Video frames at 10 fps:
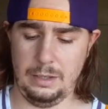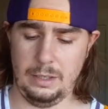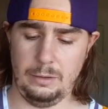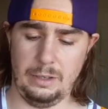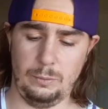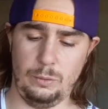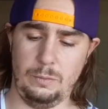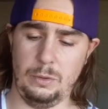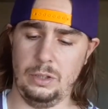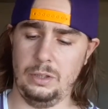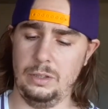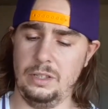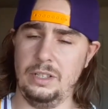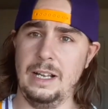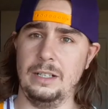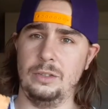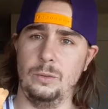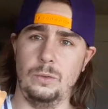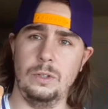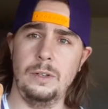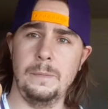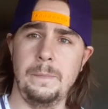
their like Walmart or snack store.